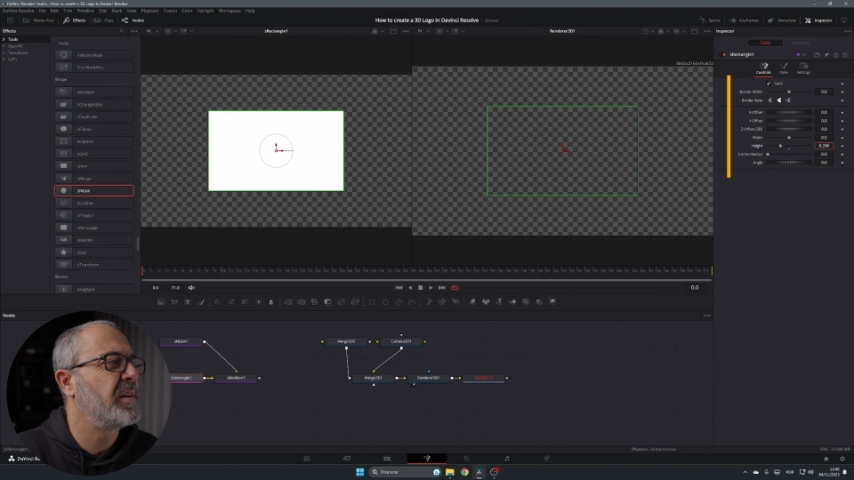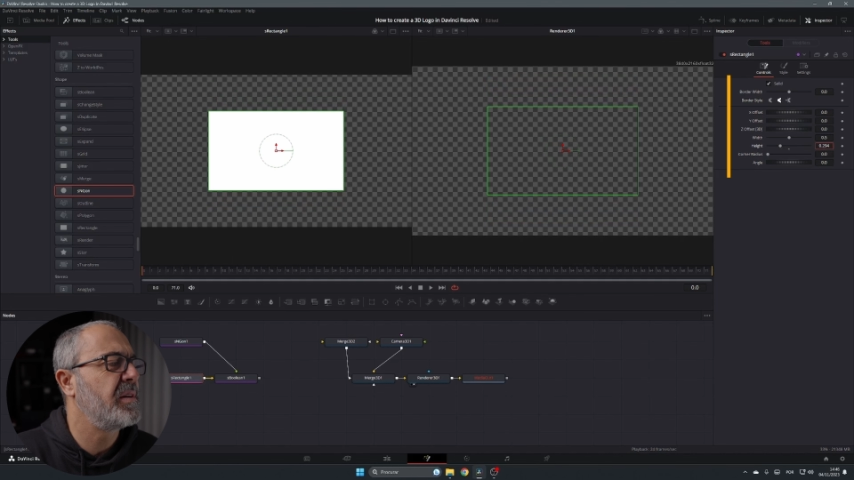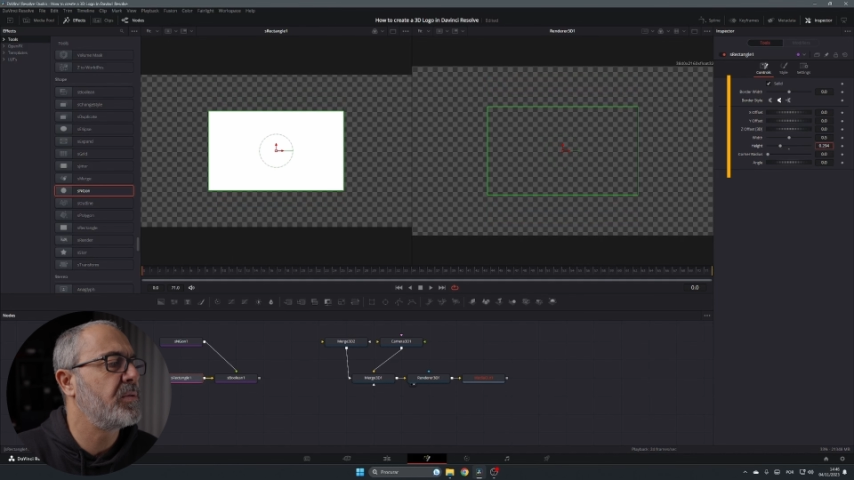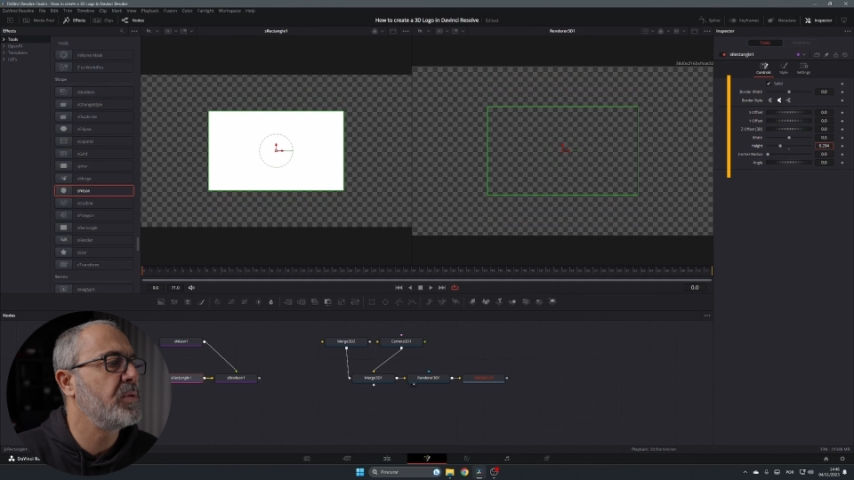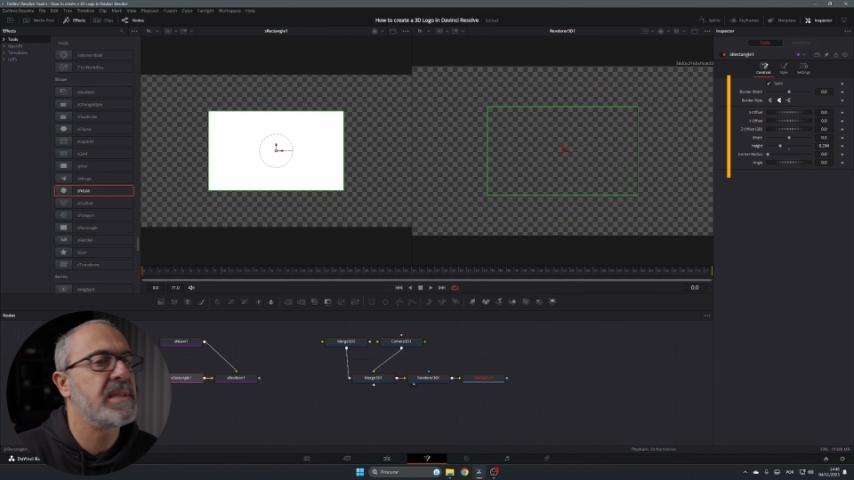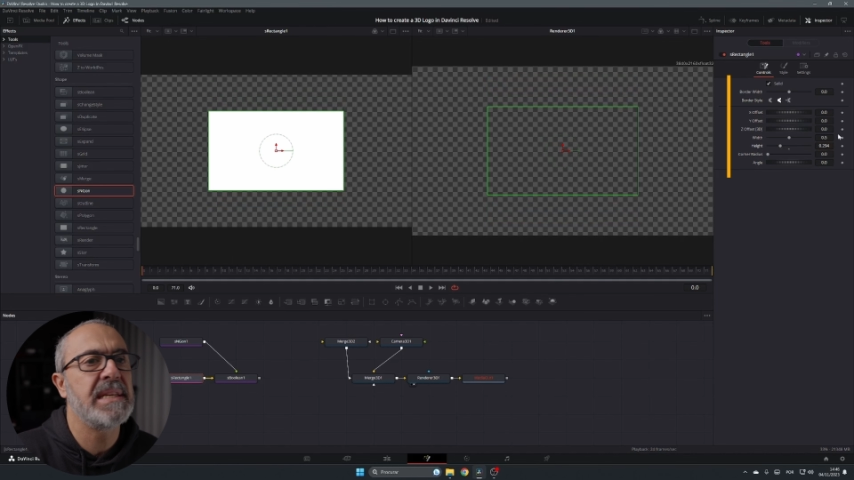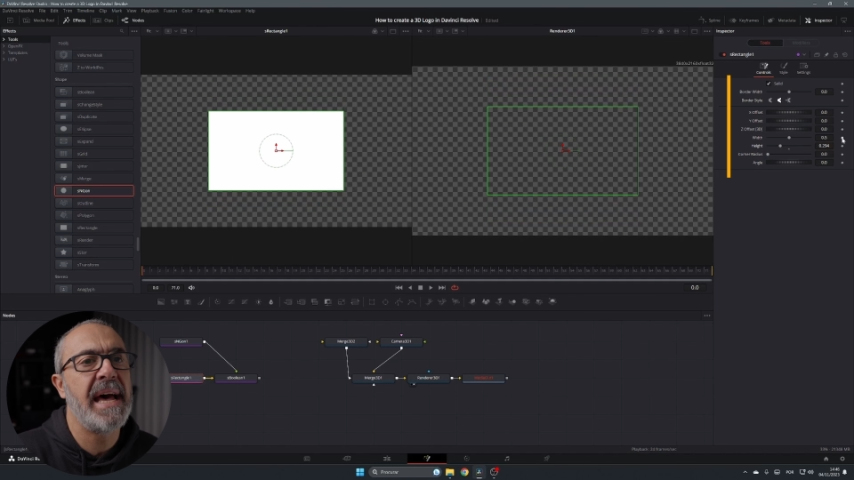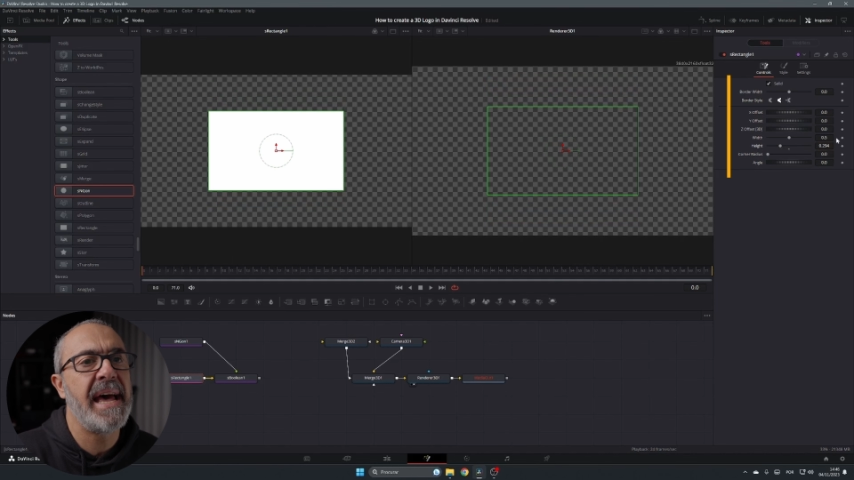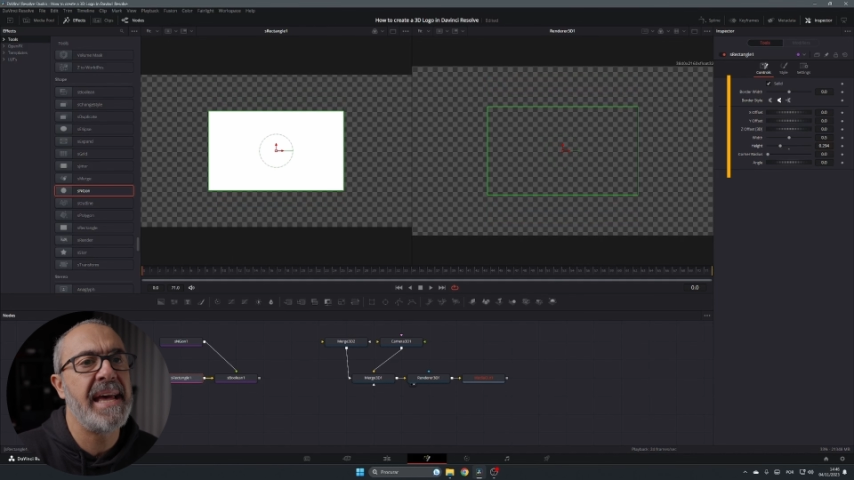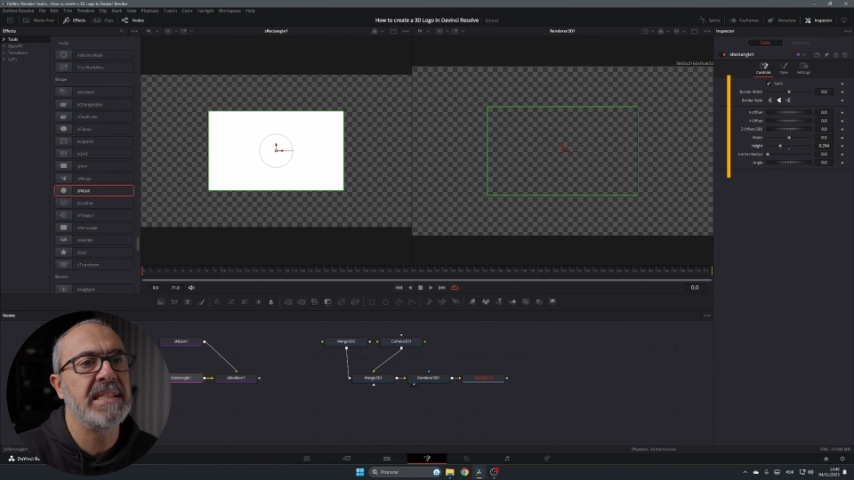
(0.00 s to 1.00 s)

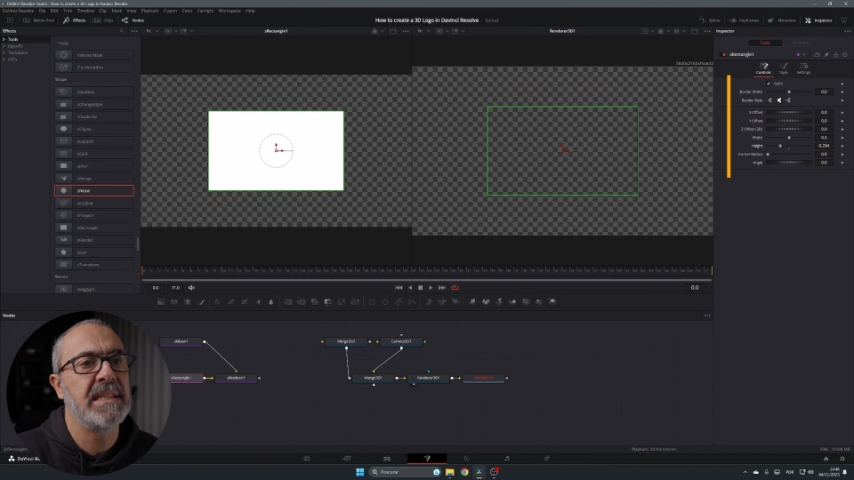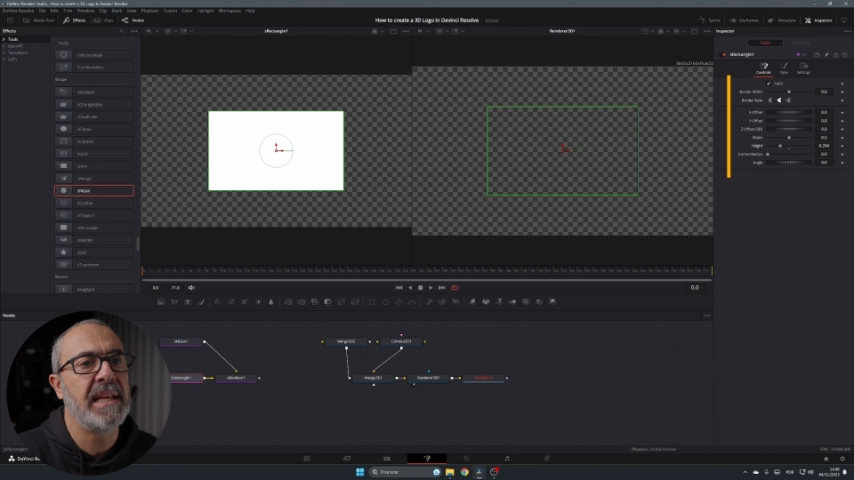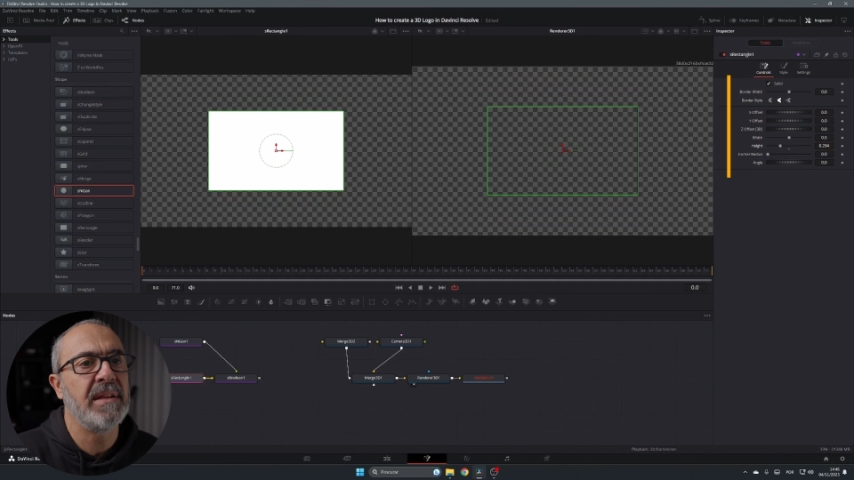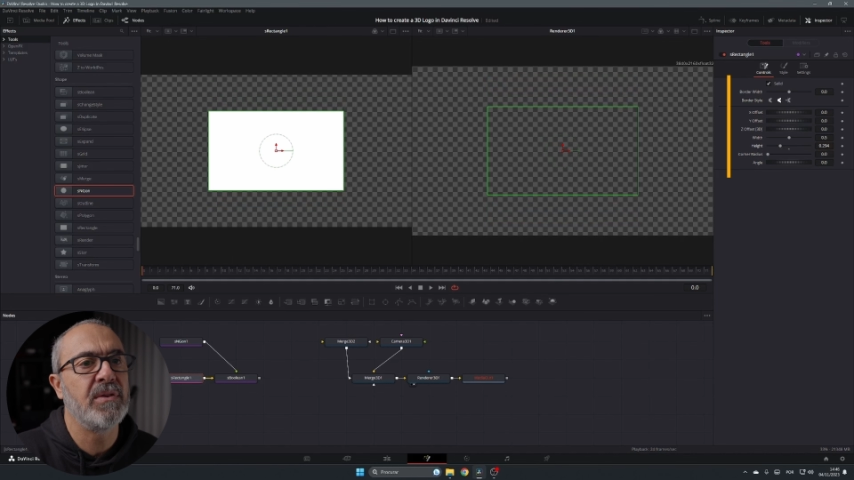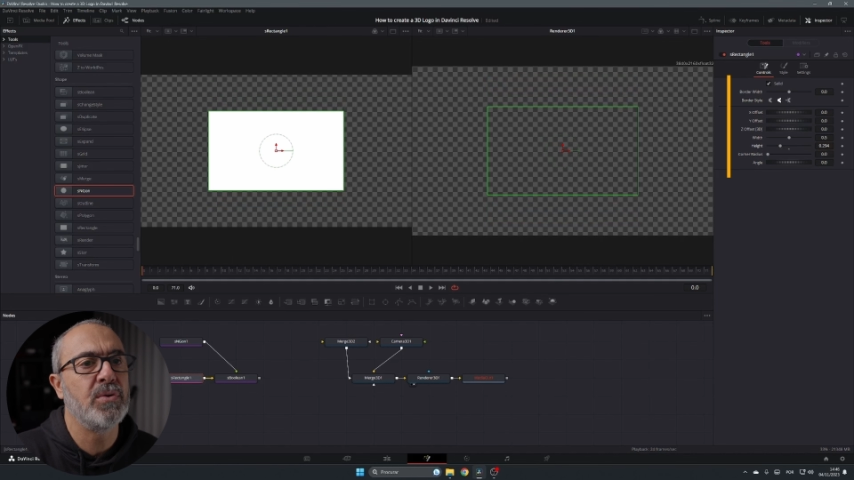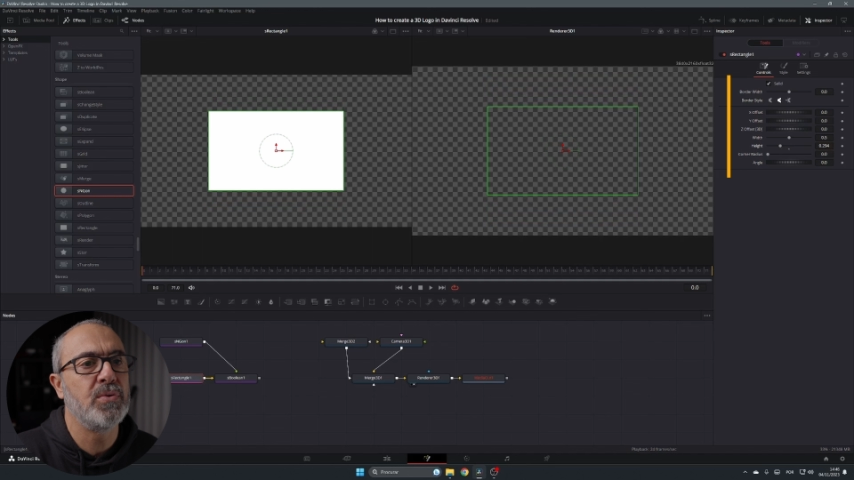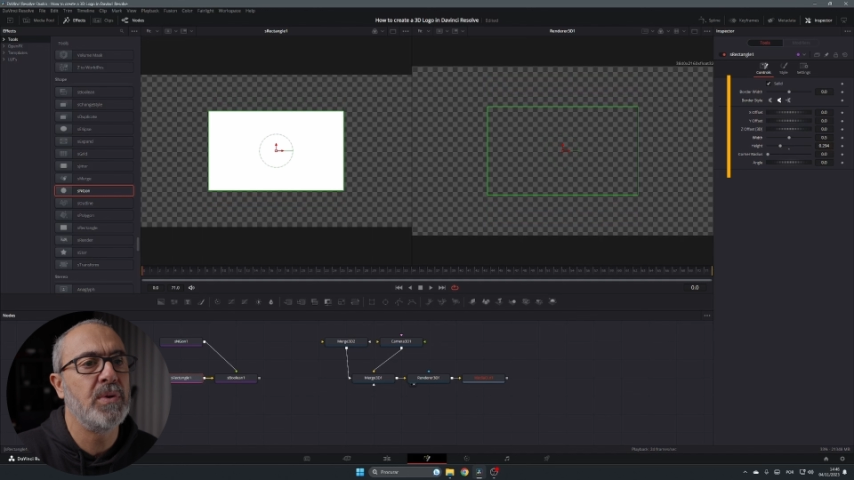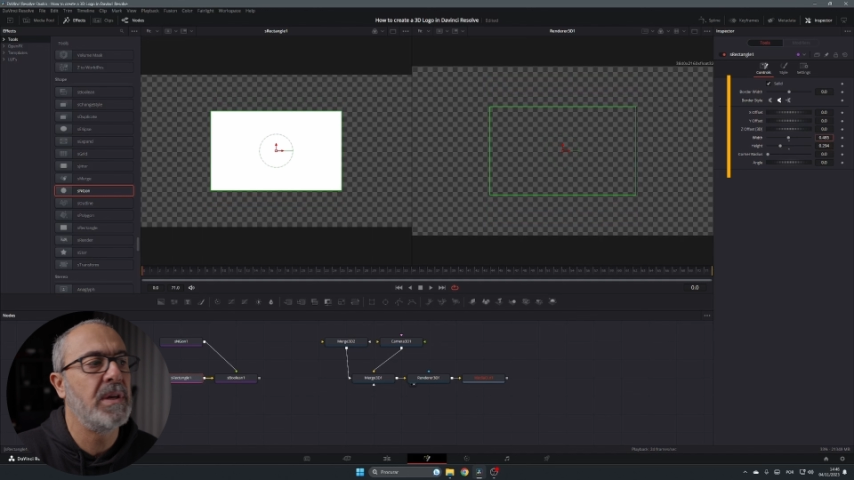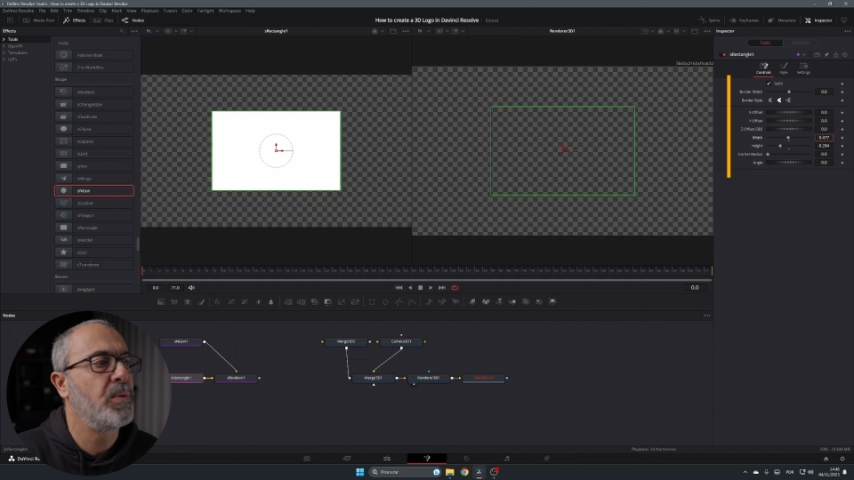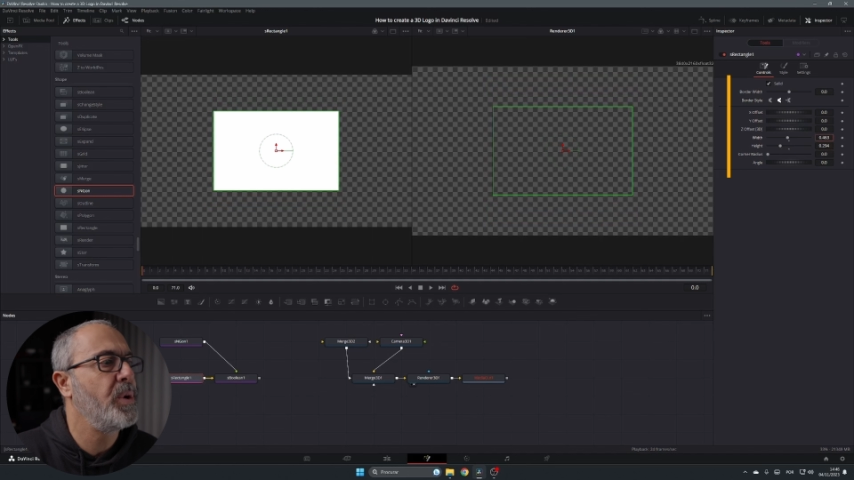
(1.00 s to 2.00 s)
resize it and go to
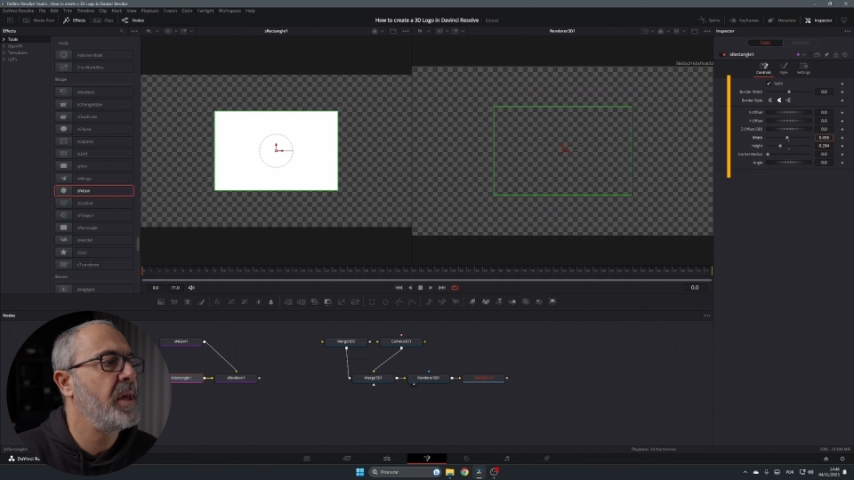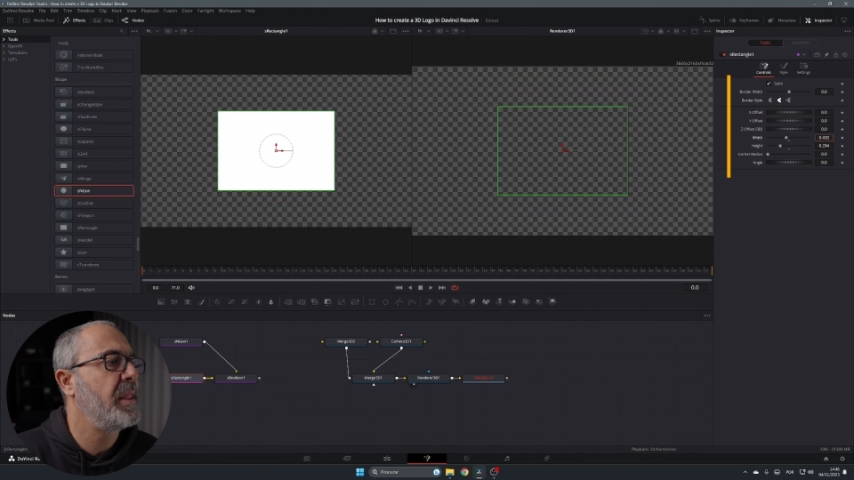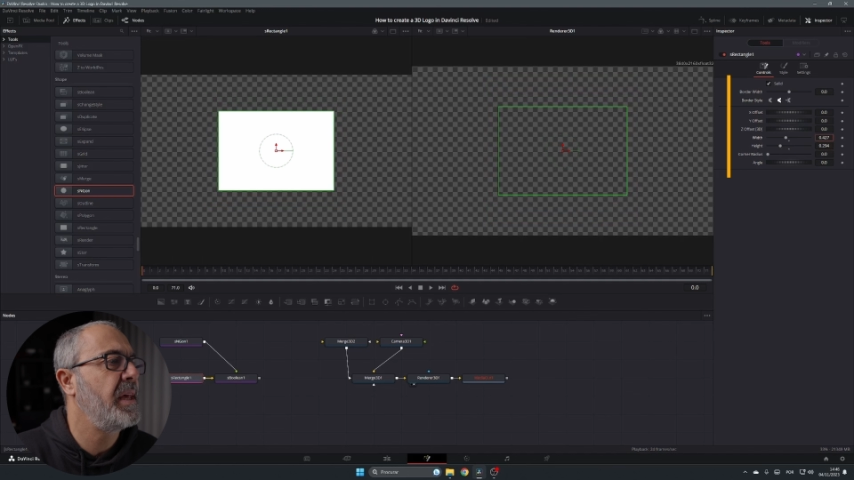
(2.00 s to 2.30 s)
the width,